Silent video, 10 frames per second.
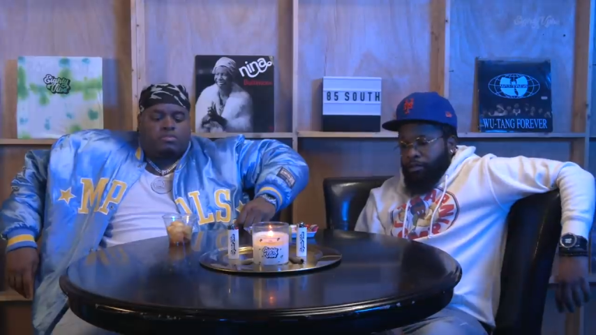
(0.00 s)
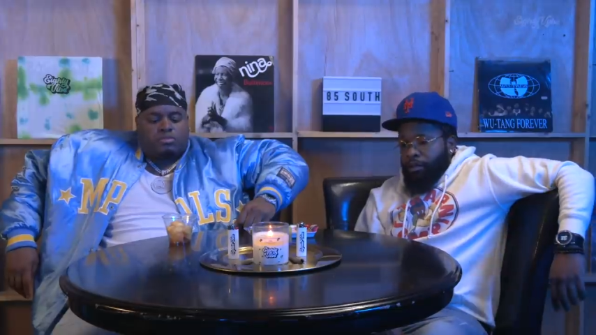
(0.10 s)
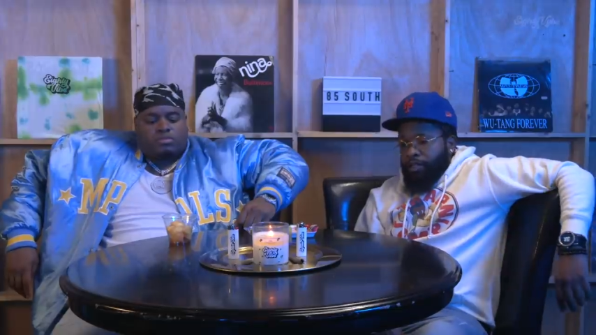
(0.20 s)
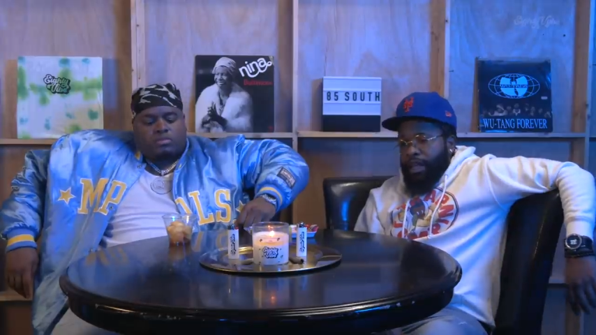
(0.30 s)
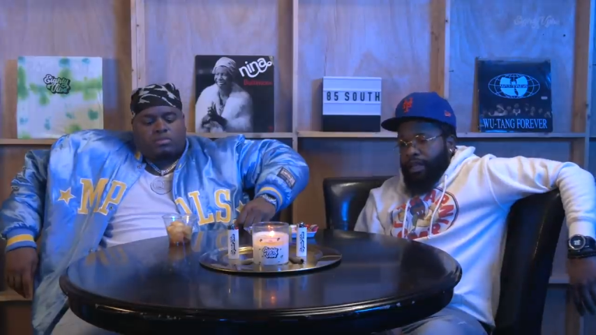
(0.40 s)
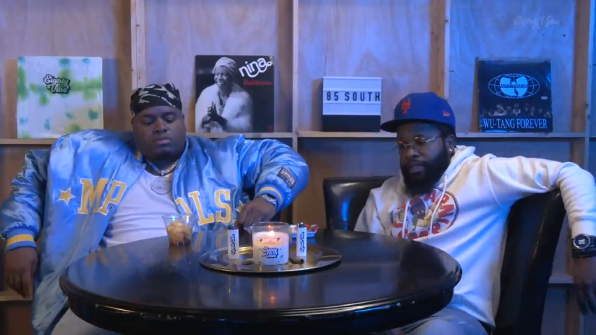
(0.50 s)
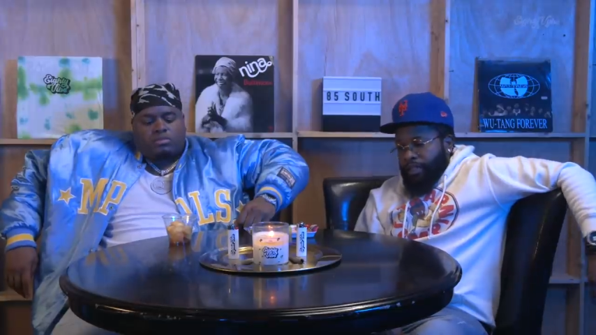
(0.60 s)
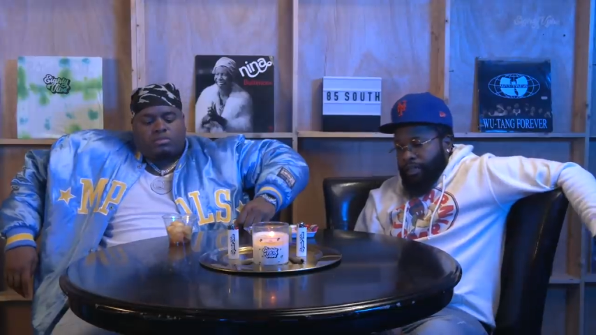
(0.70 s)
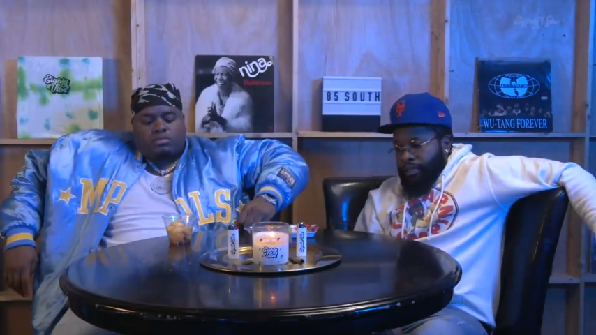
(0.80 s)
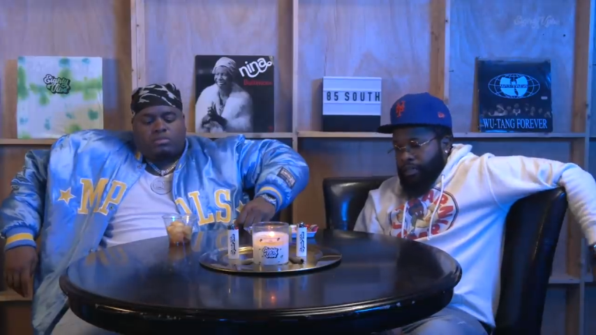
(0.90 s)
Speaker 1: You know, stay
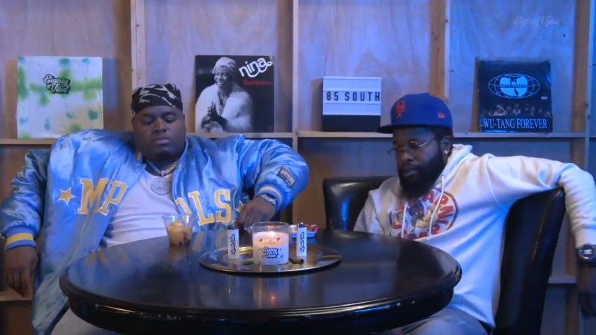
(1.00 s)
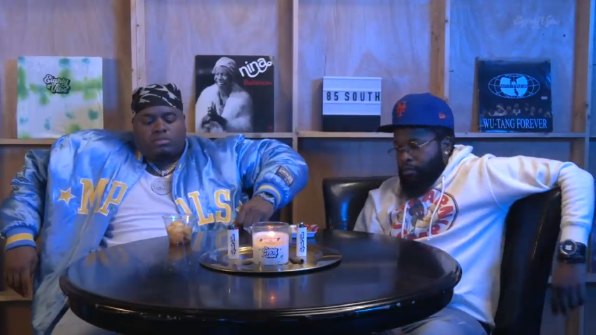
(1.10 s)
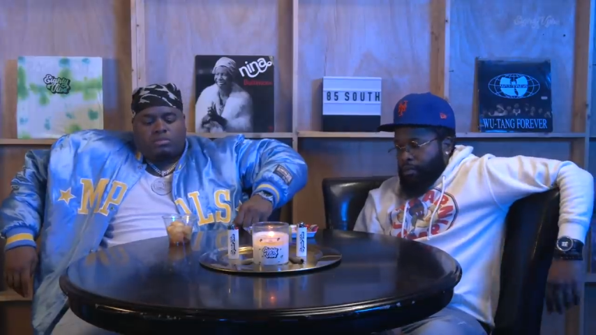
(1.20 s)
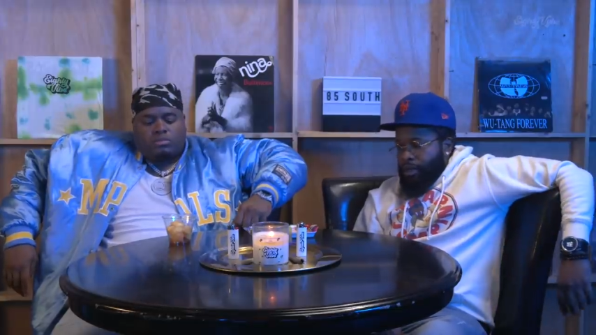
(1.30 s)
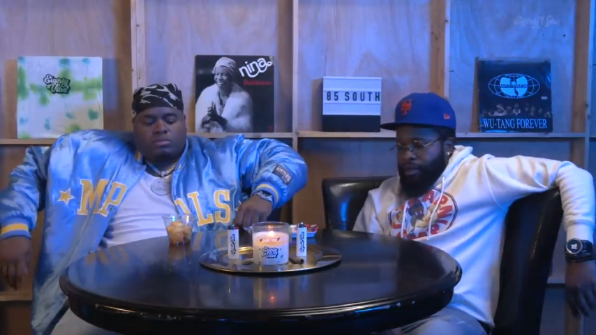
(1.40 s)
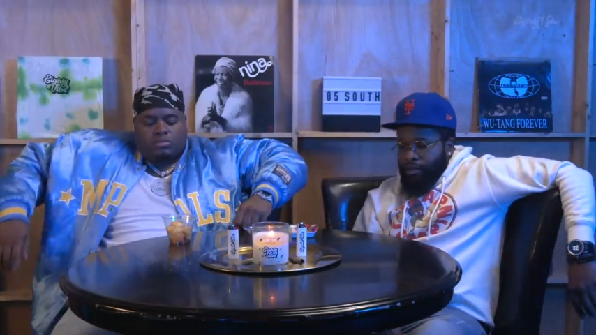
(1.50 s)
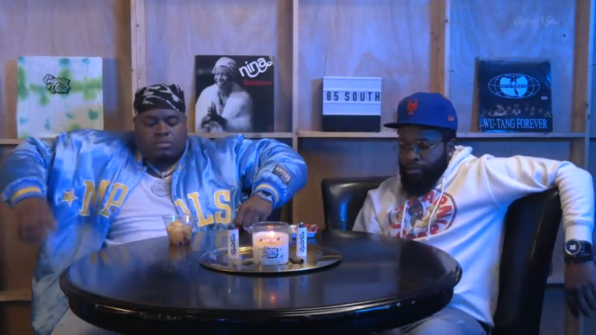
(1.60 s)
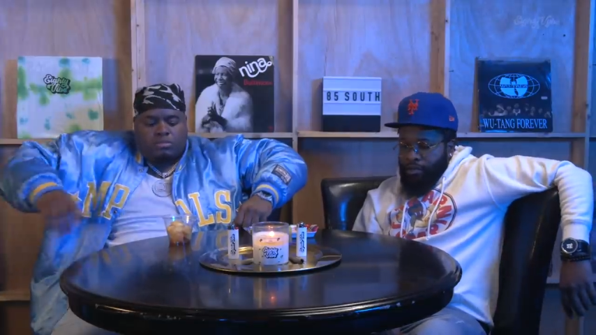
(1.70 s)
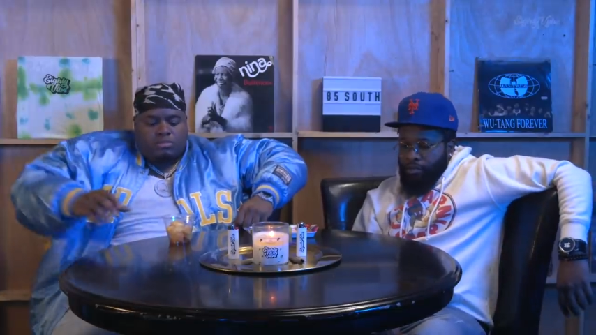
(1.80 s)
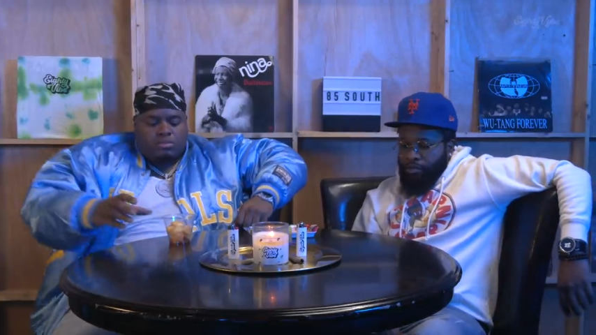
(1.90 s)
consistent. Don't be, you
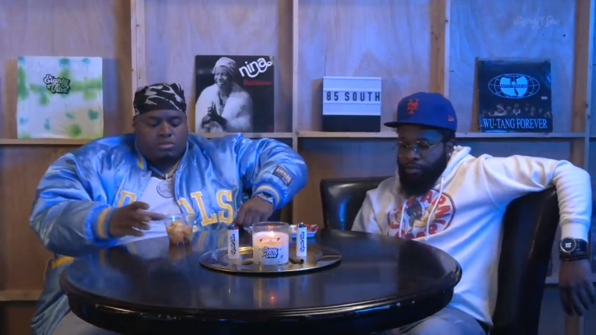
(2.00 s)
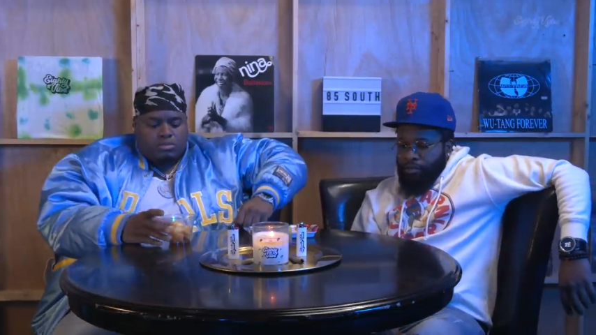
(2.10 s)
know,